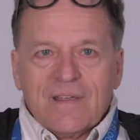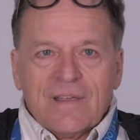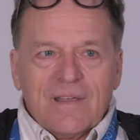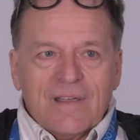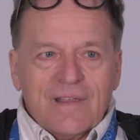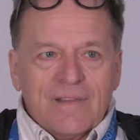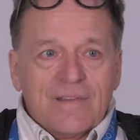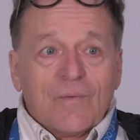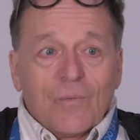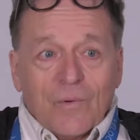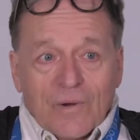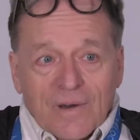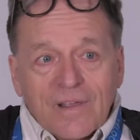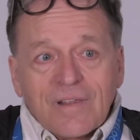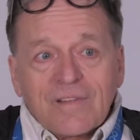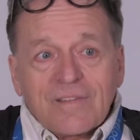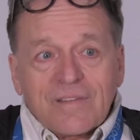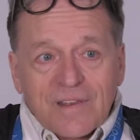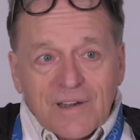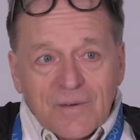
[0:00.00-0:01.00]
and the
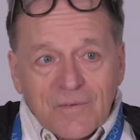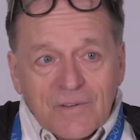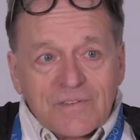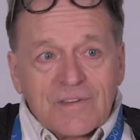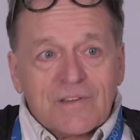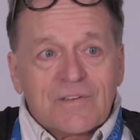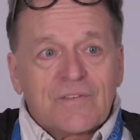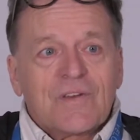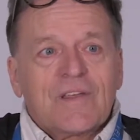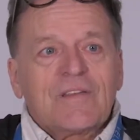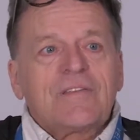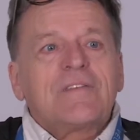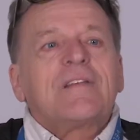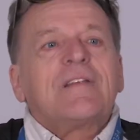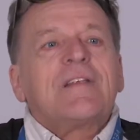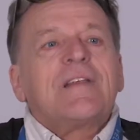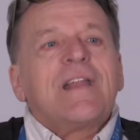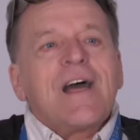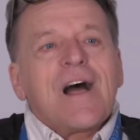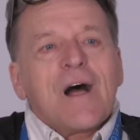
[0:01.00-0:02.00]
Working Center was
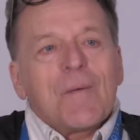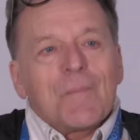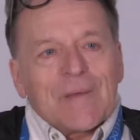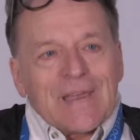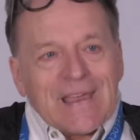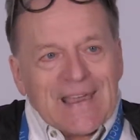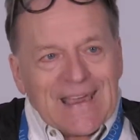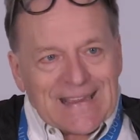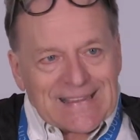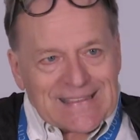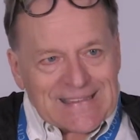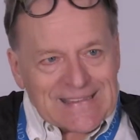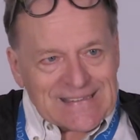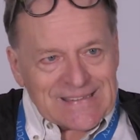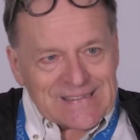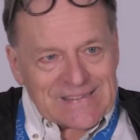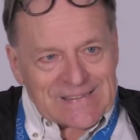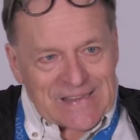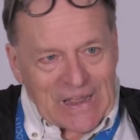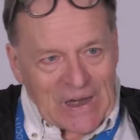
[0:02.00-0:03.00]
interested in helping get this
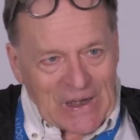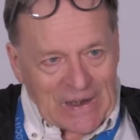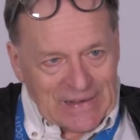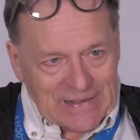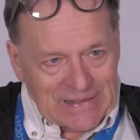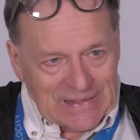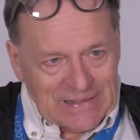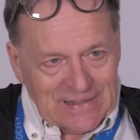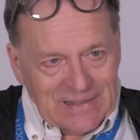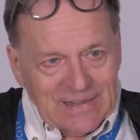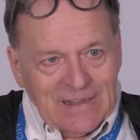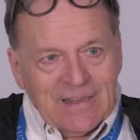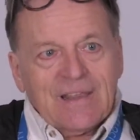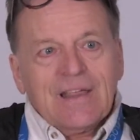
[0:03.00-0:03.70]
started,